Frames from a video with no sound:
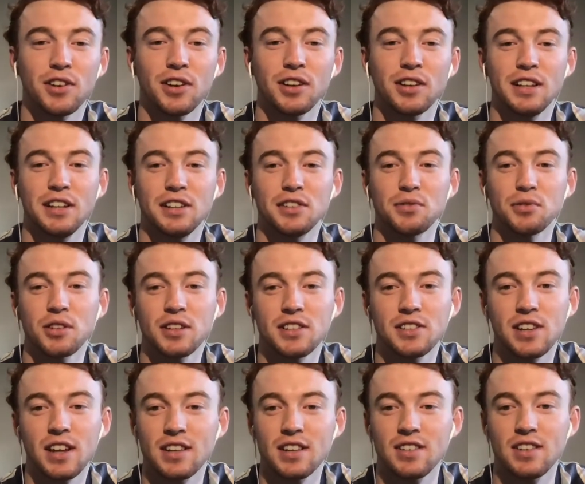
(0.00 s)
his rookie
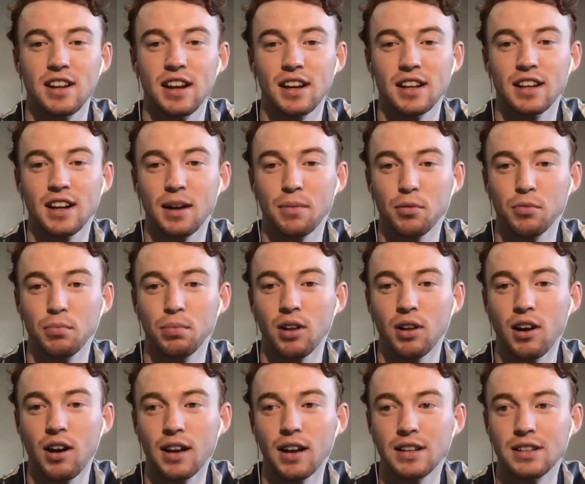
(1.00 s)
season, had a couple
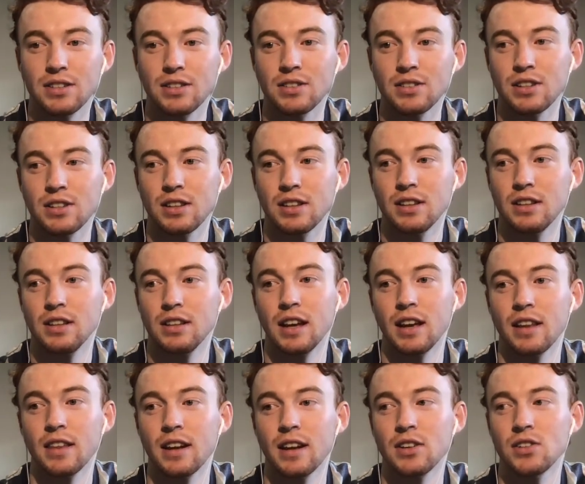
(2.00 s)
blinders, and
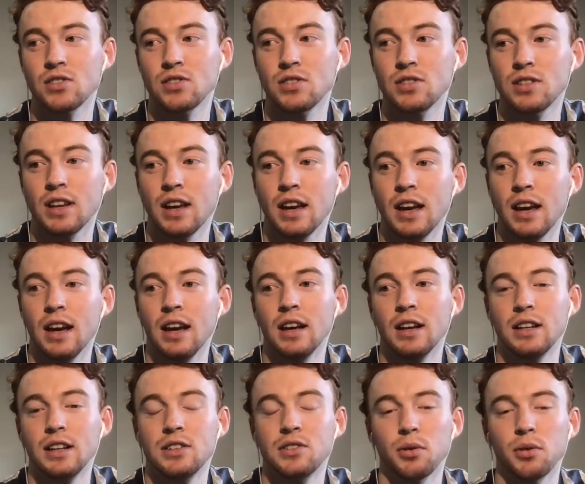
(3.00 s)
they just
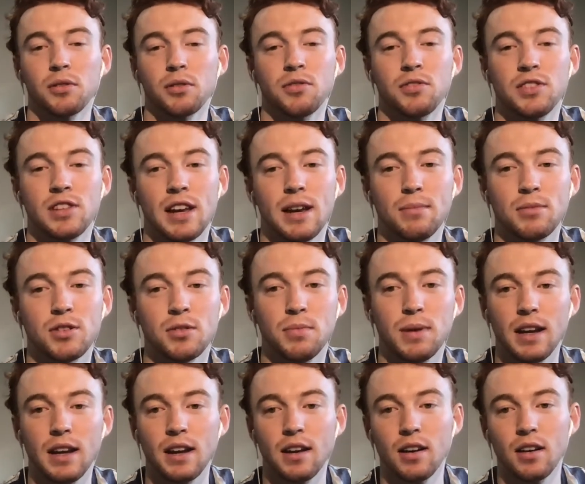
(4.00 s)
sort of seemed to
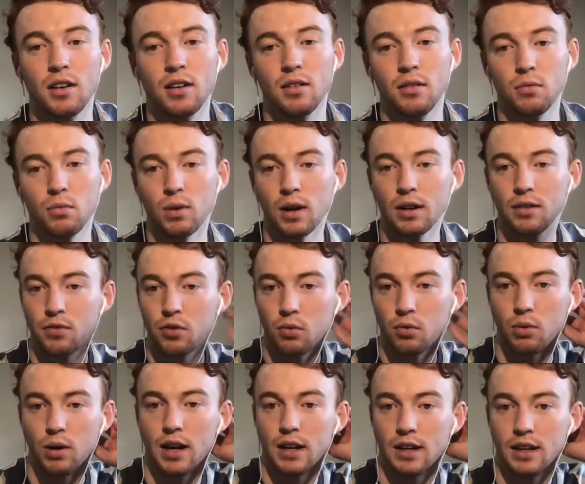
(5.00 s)
be a
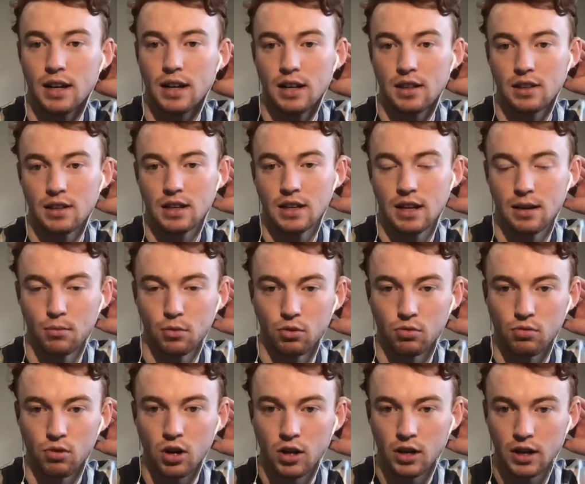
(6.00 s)
1-for-1, either him or
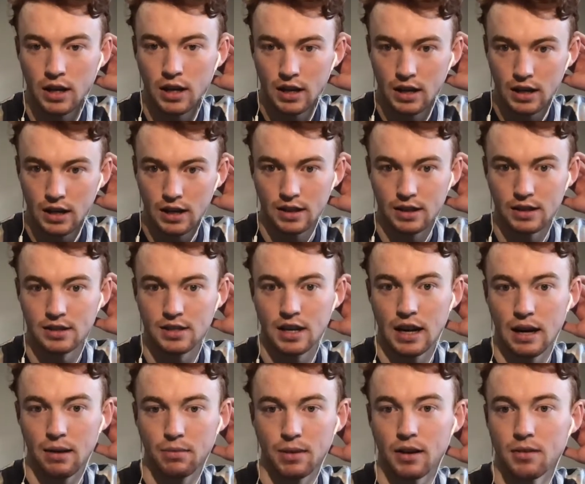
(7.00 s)
Rocky in the
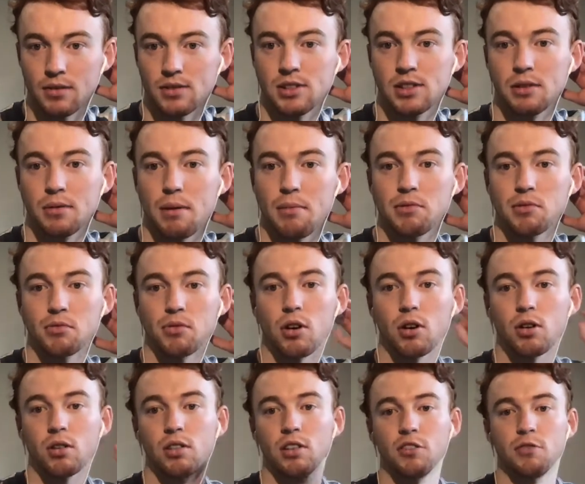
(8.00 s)
team. They obviously went with
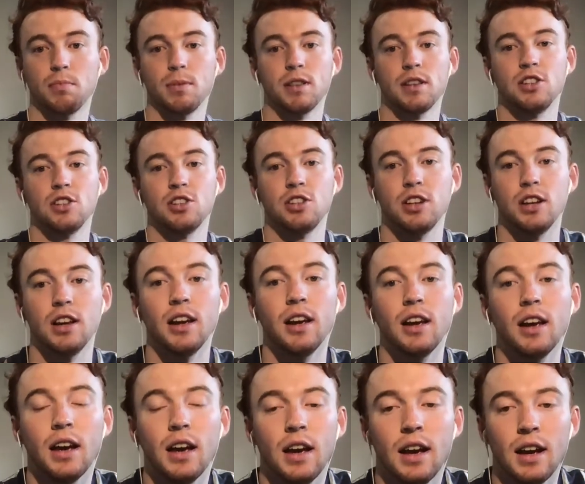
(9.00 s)
Rockcliffe, but this year,
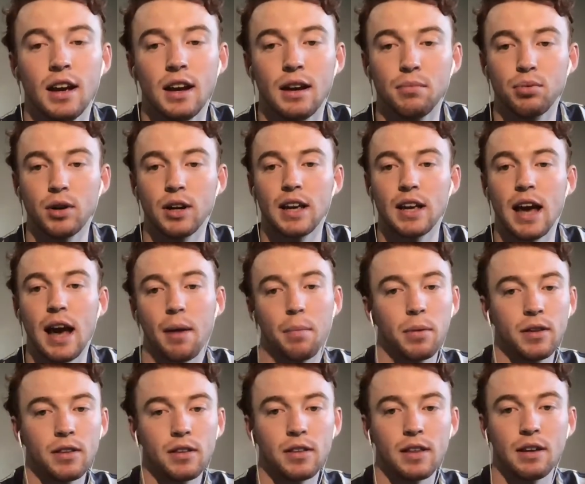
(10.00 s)
pretty
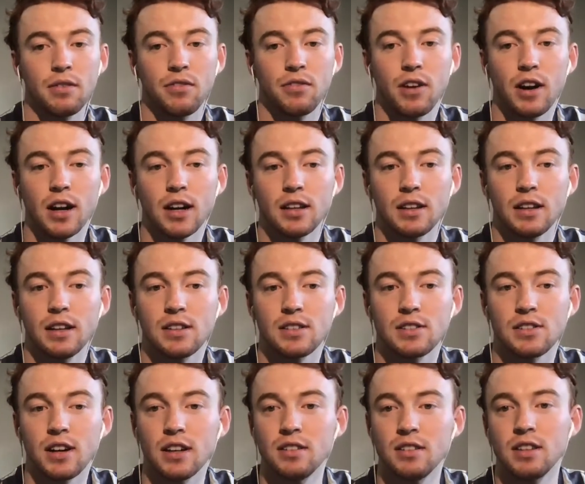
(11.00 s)
happy that they finally
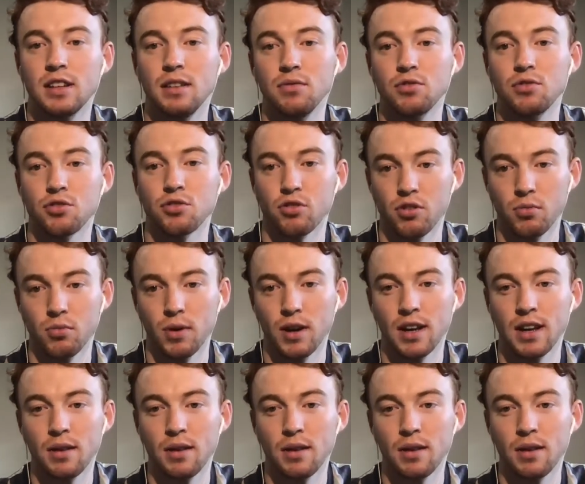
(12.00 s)
decided to give Drew week in,